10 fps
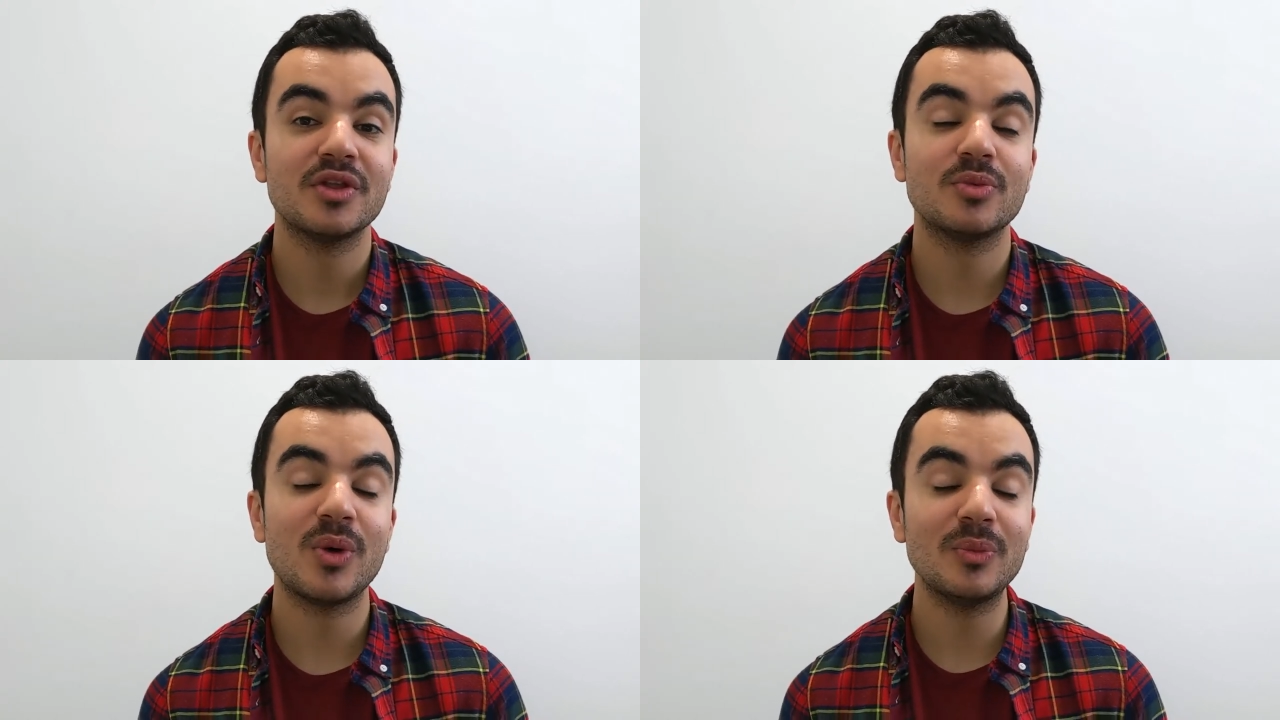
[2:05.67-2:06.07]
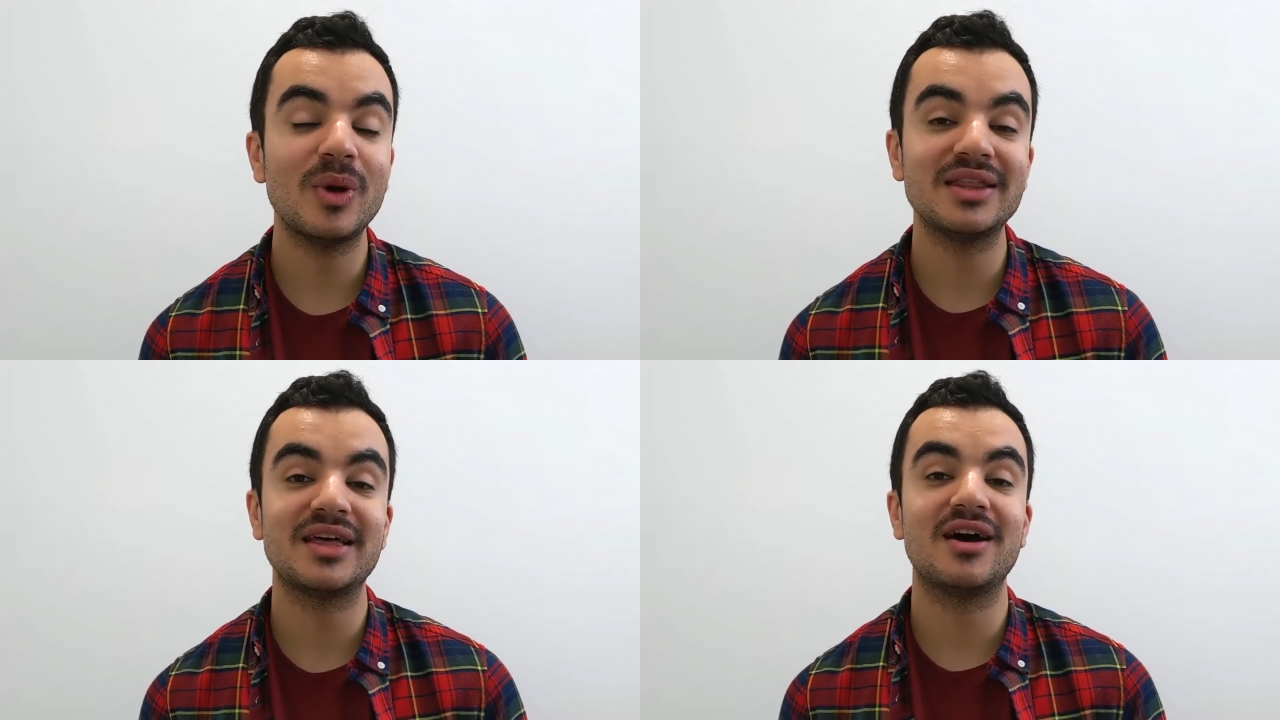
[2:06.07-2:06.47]
the one
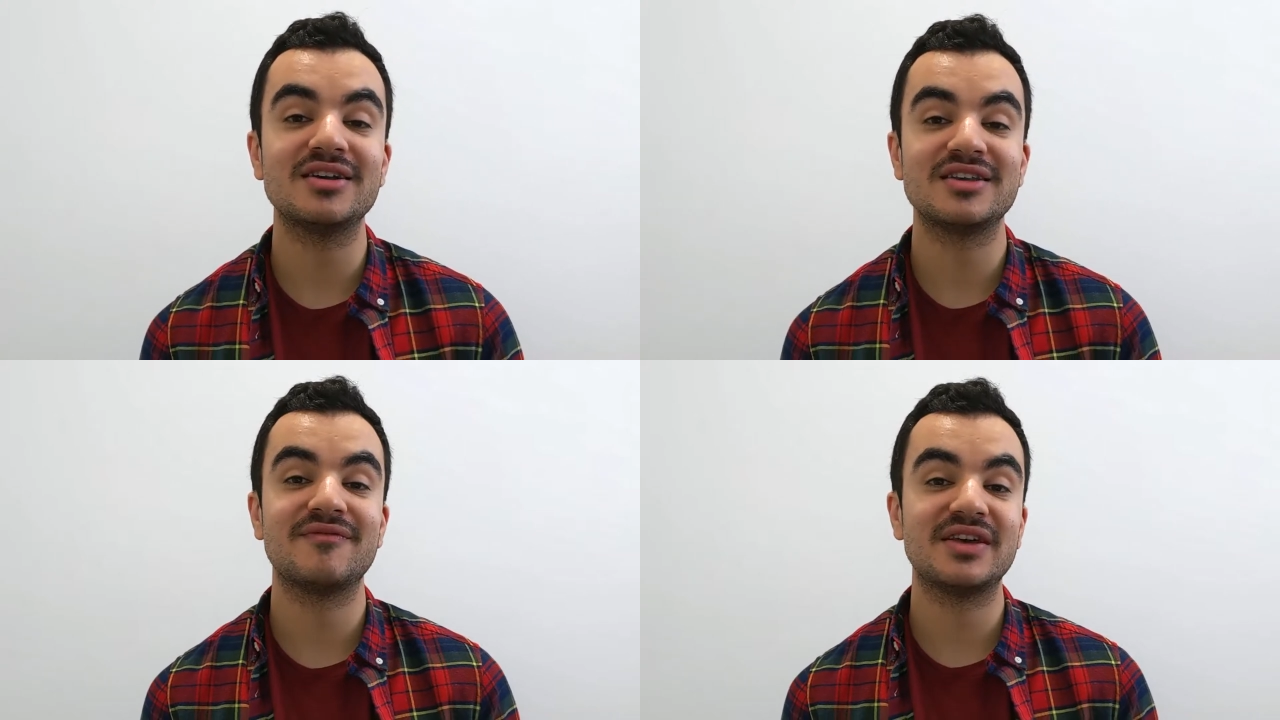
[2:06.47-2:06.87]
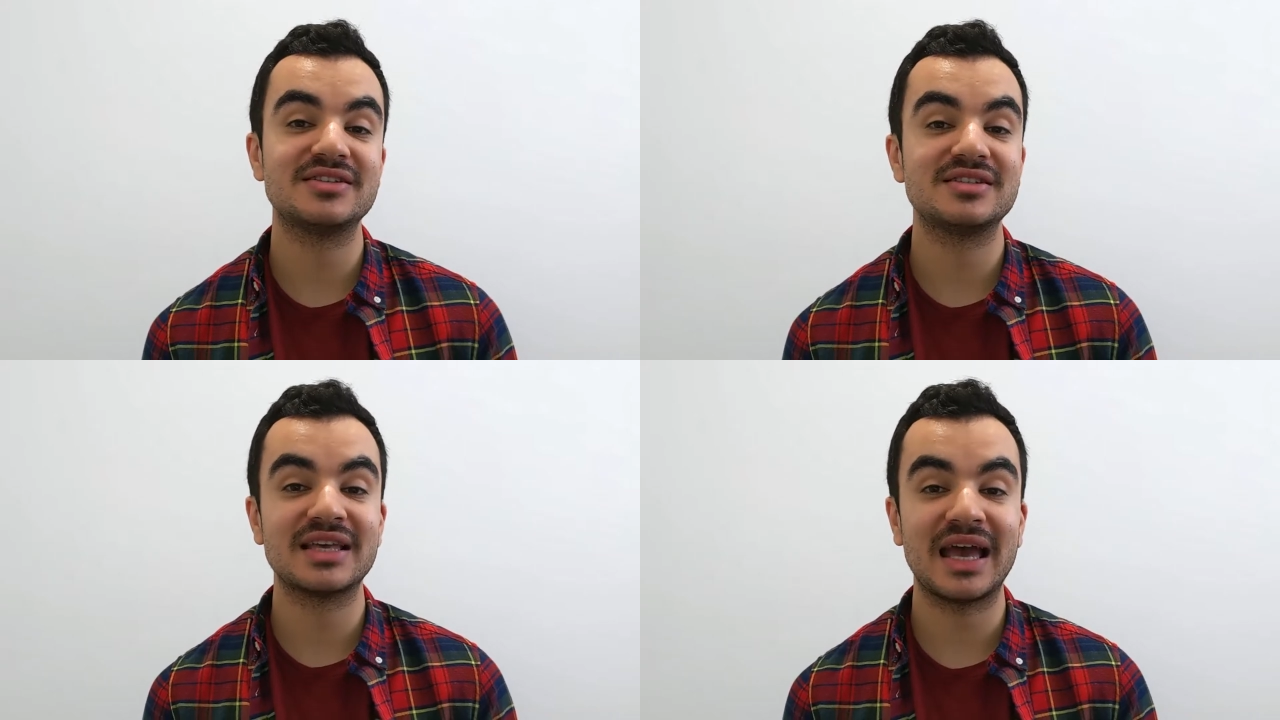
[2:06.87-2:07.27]
way that us
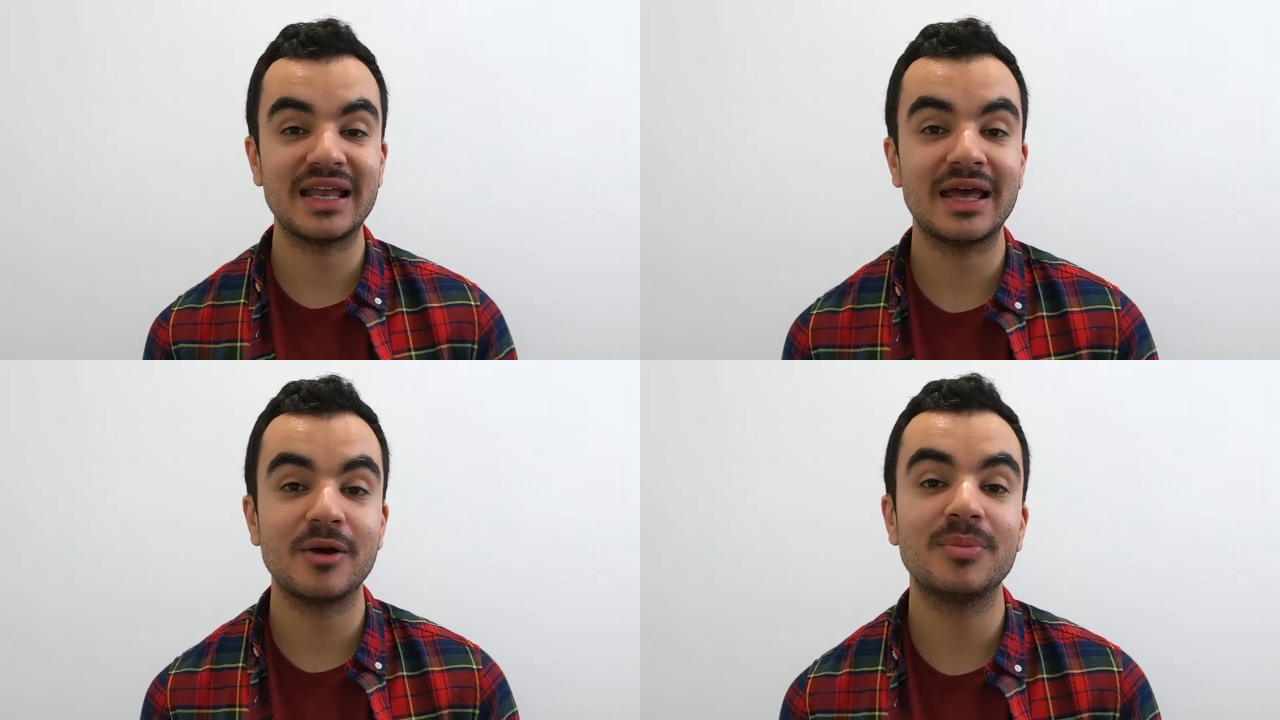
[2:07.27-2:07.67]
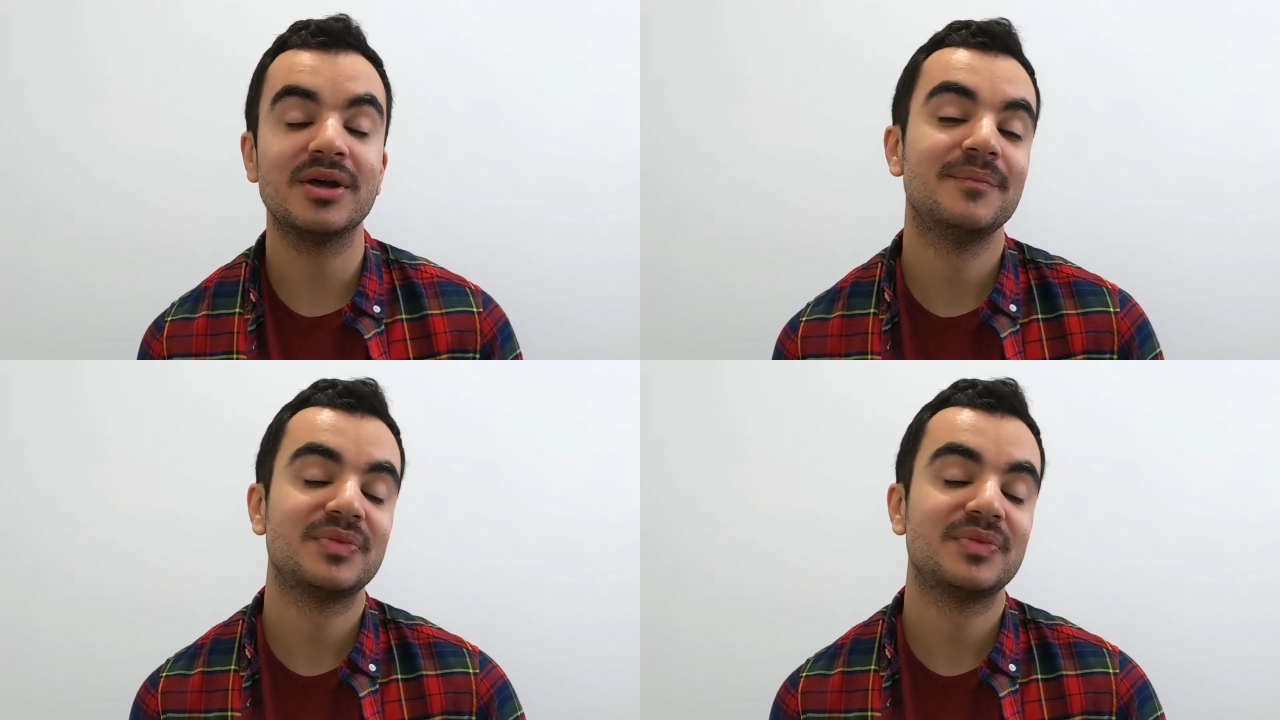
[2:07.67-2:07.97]
investors can help